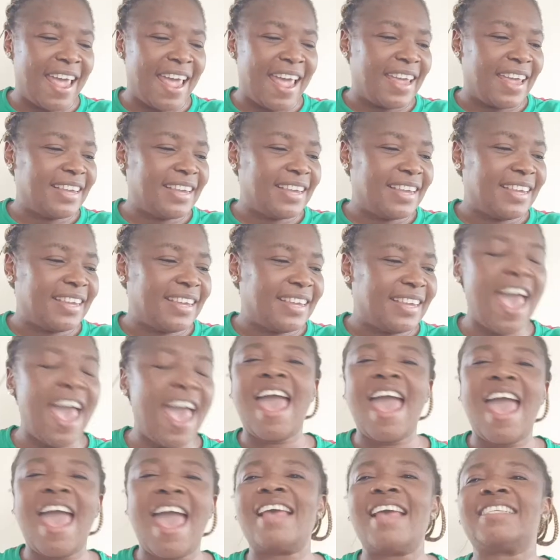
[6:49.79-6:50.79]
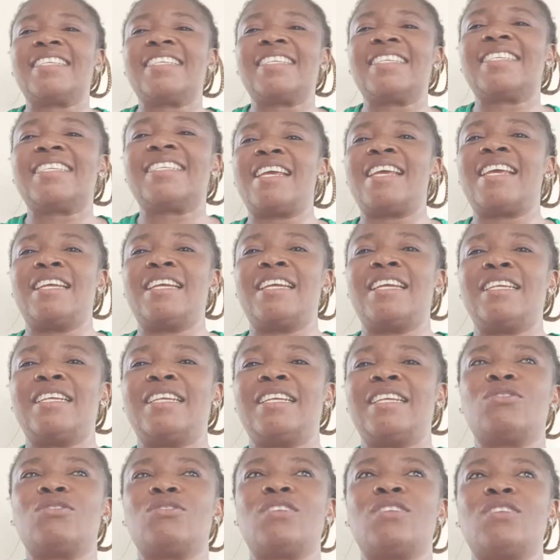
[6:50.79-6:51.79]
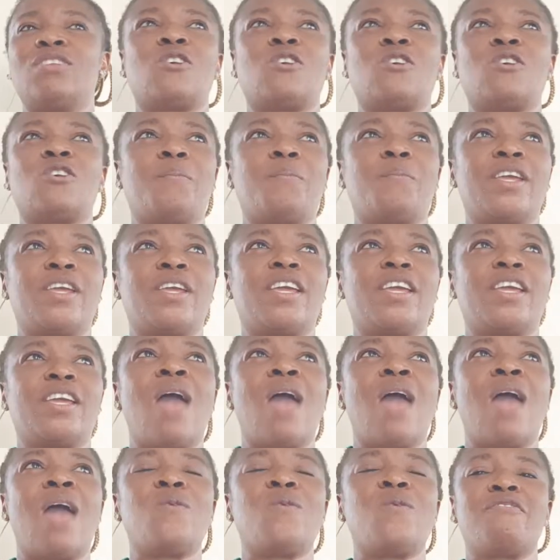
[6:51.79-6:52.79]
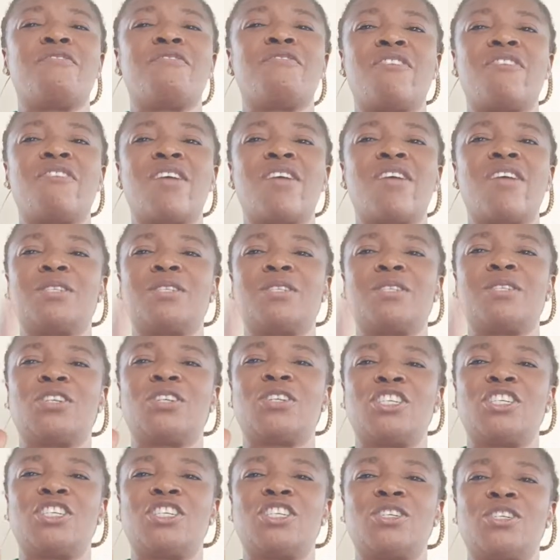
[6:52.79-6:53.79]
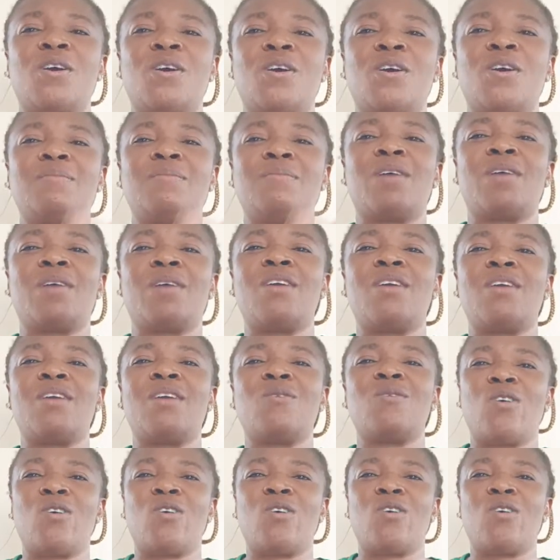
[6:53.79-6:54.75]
Yes, in today's topic, I will first be touching one by one.